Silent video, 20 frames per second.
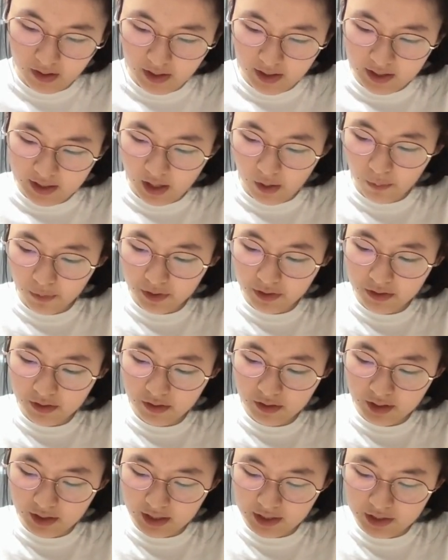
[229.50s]
Now we're going to
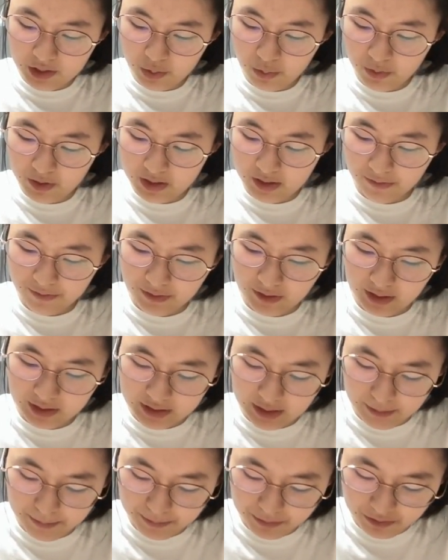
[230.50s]
look into a different
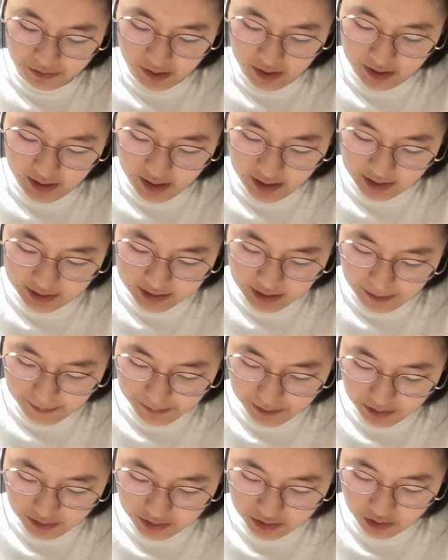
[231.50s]
example, and that
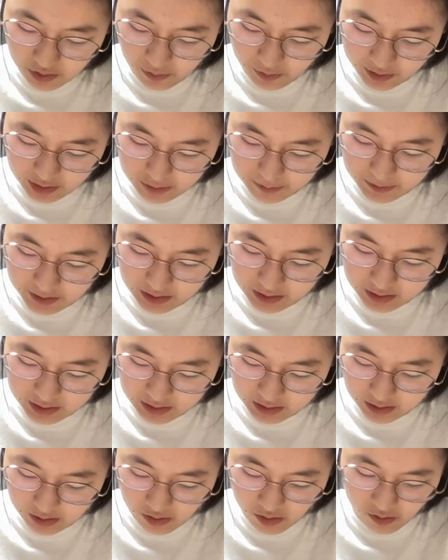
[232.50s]
example is going to be
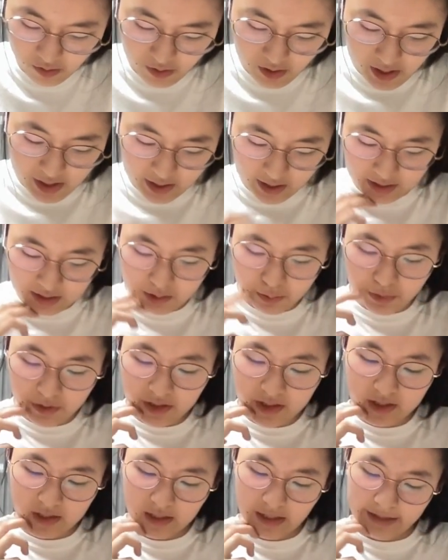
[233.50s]
CO. Now this one
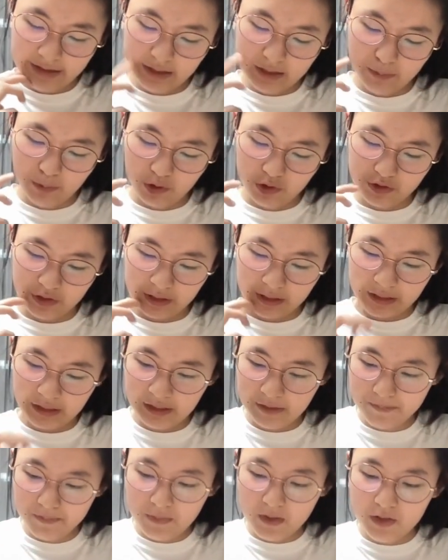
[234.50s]
is slightly more tricky.
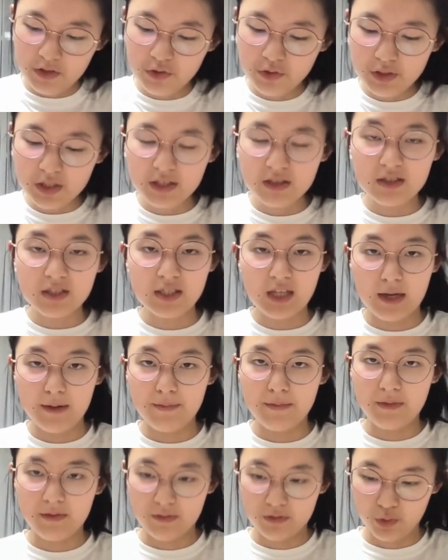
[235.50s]
Using the
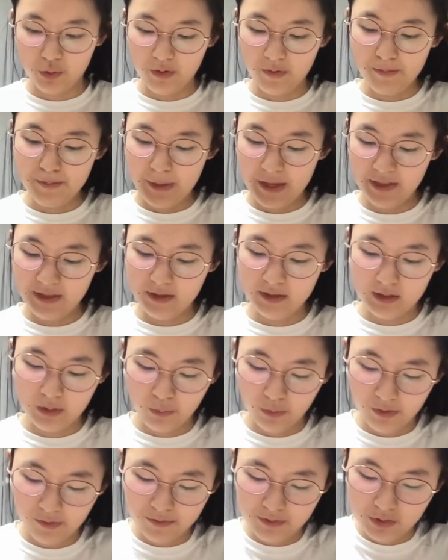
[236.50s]
same sort of method that
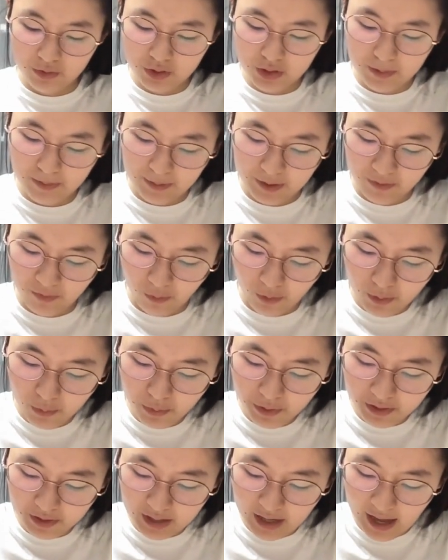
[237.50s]
we've used before,
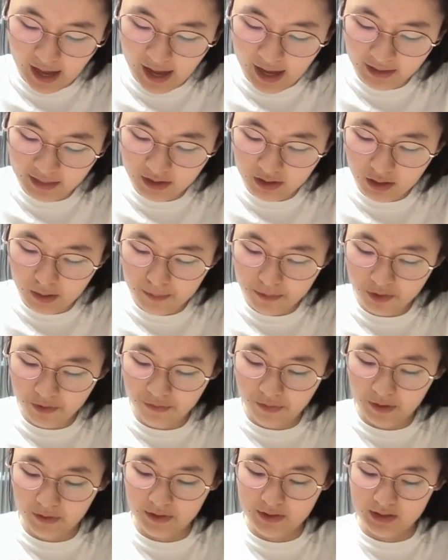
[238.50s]
we're going to add the number of
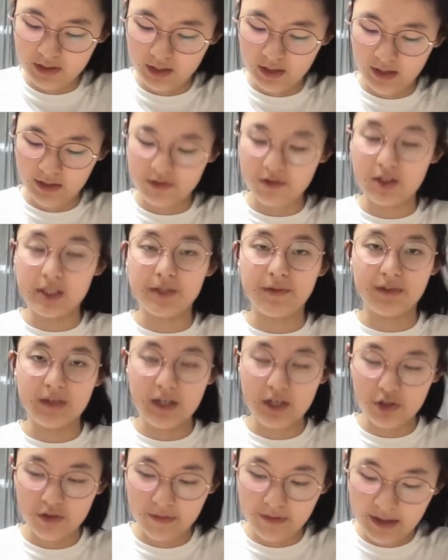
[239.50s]
valence electrons for
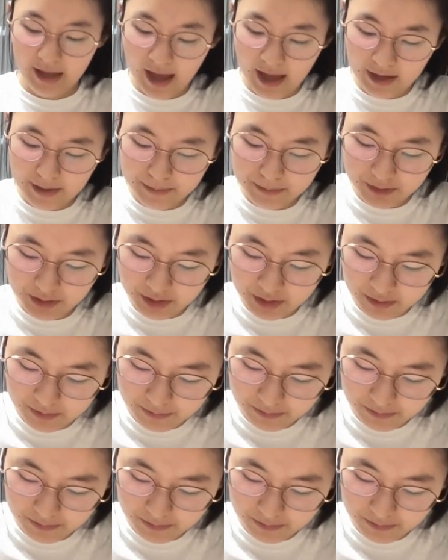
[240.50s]
each of the atoms.